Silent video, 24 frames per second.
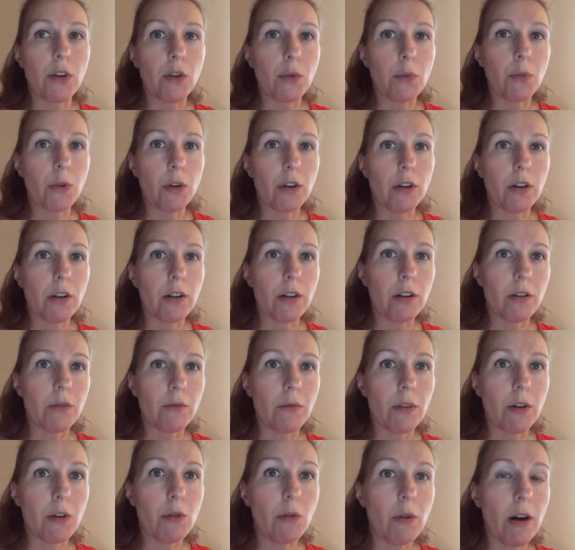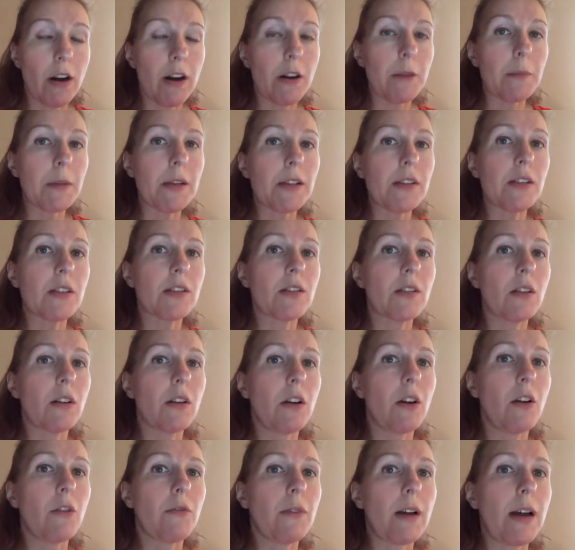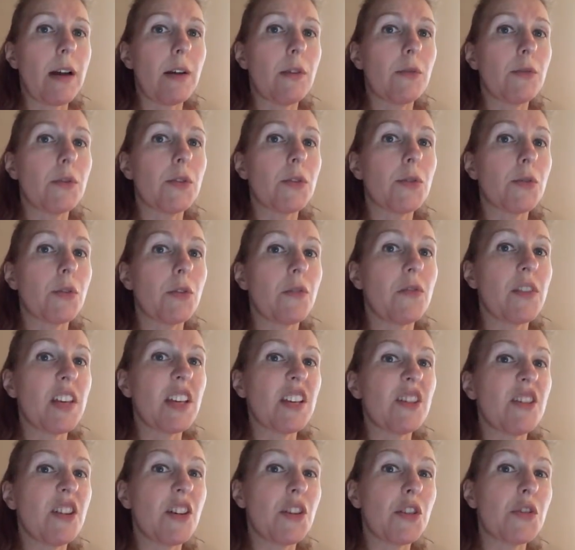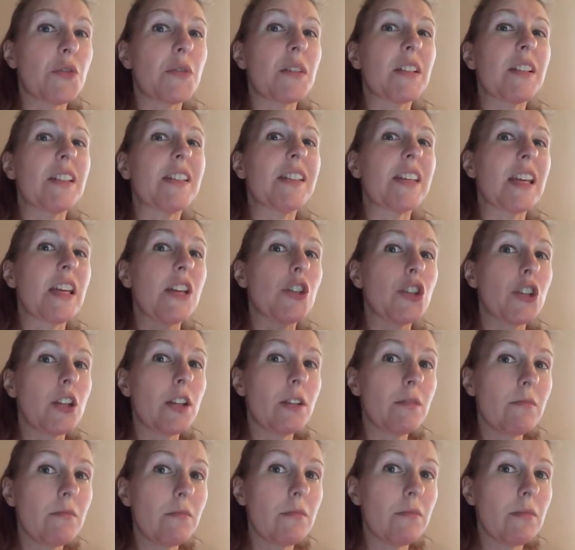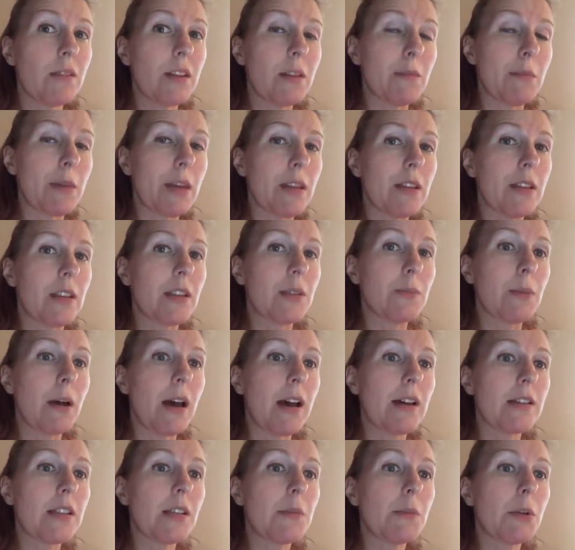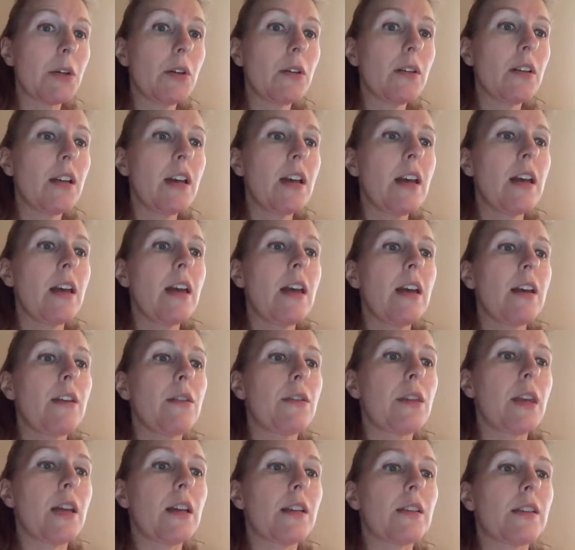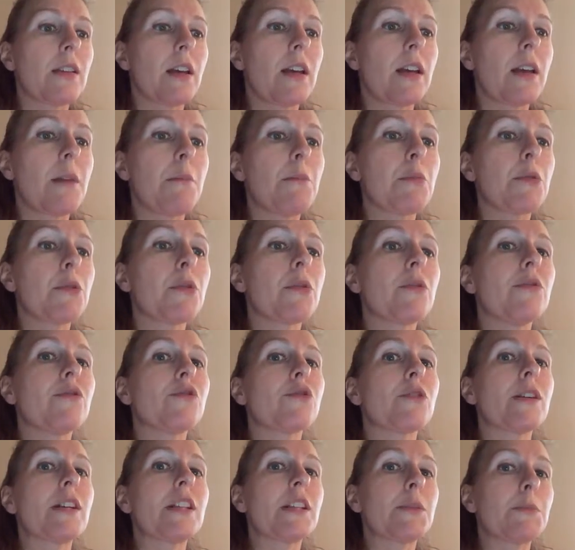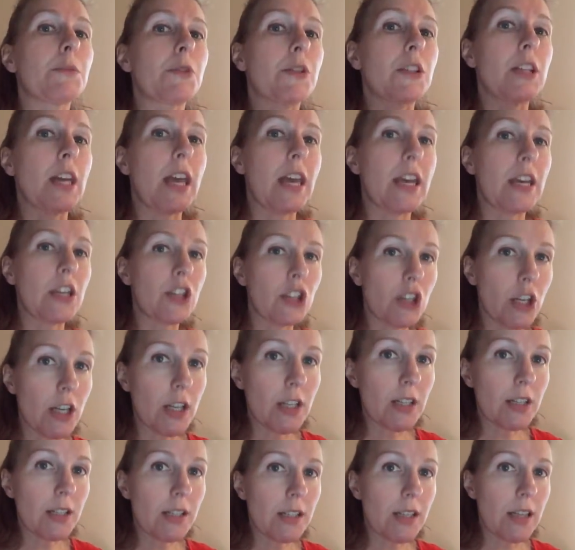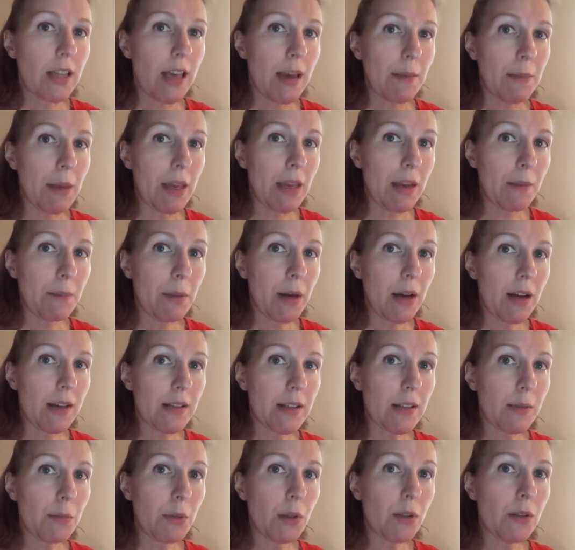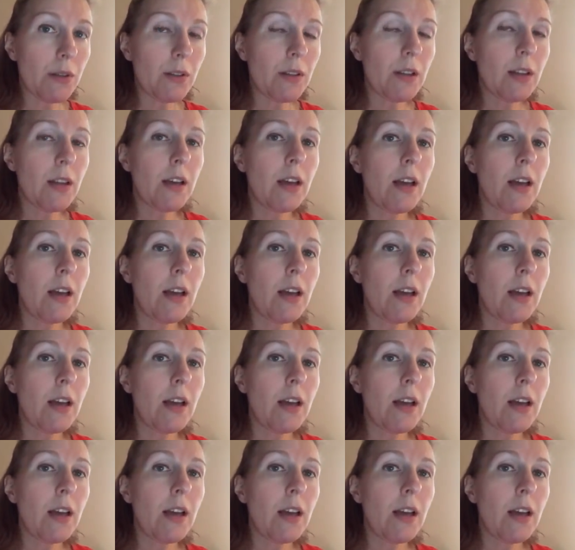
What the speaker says: there were requirements around sort of the industrialization that made these possible. Things like improved transportation, did that make it possible?